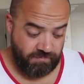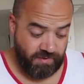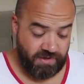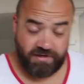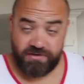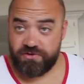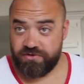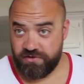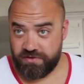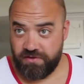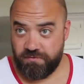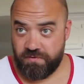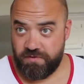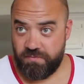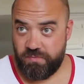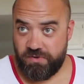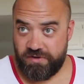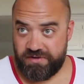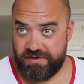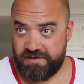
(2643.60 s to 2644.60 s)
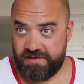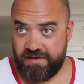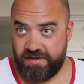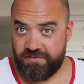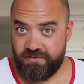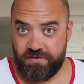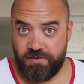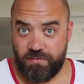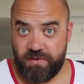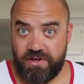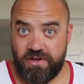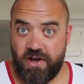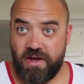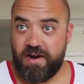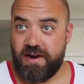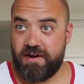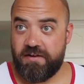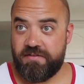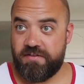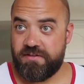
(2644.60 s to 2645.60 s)
picture that we put together that we
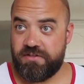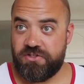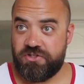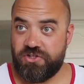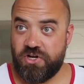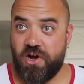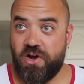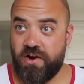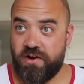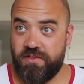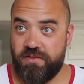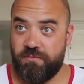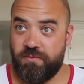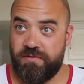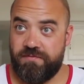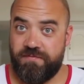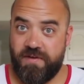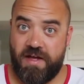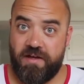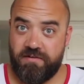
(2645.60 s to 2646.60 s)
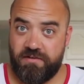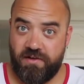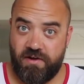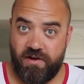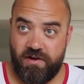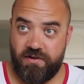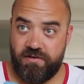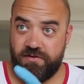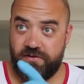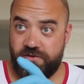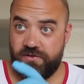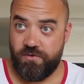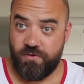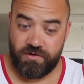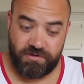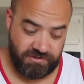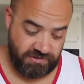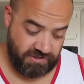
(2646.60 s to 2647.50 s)
got out of the jar that we found on your